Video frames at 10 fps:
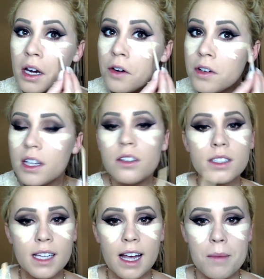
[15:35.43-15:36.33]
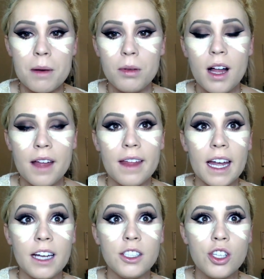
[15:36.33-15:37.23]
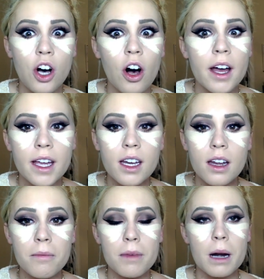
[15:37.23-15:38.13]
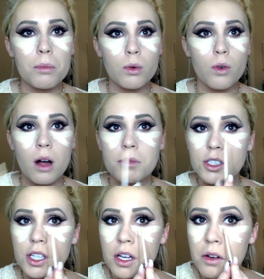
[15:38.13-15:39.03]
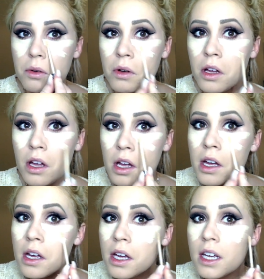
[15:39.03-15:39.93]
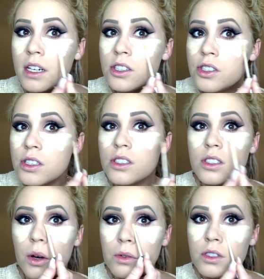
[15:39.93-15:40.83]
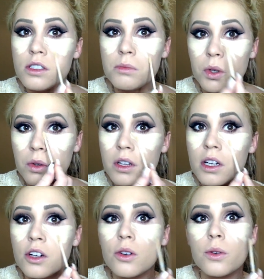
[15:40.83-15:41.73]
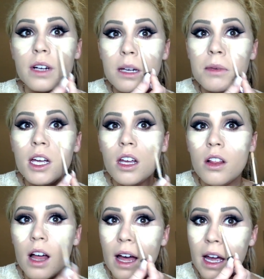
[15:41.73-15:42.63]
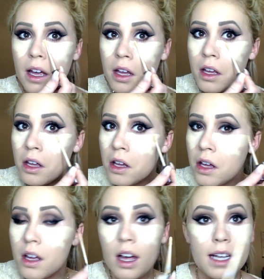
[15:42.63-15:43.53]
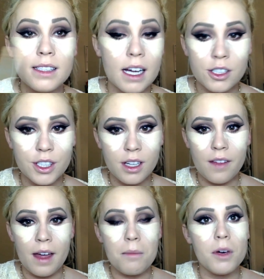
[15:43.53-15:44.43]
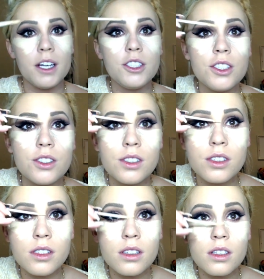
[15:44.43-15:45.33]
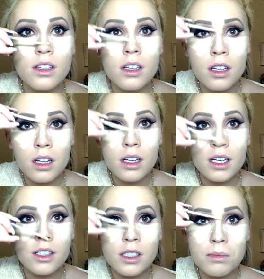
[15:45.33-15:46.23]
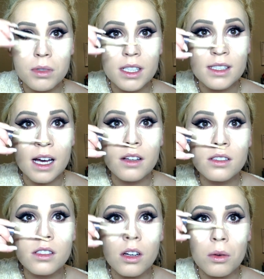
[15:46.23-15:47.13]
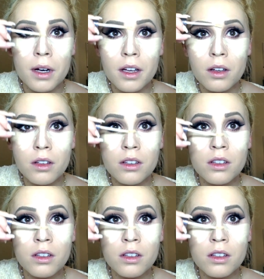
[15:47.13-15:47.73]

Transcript: It really looks like I'm applying like a ton, but I promise you, it is just so smooth and creamy, like it's actually not that much. It just blends out so well.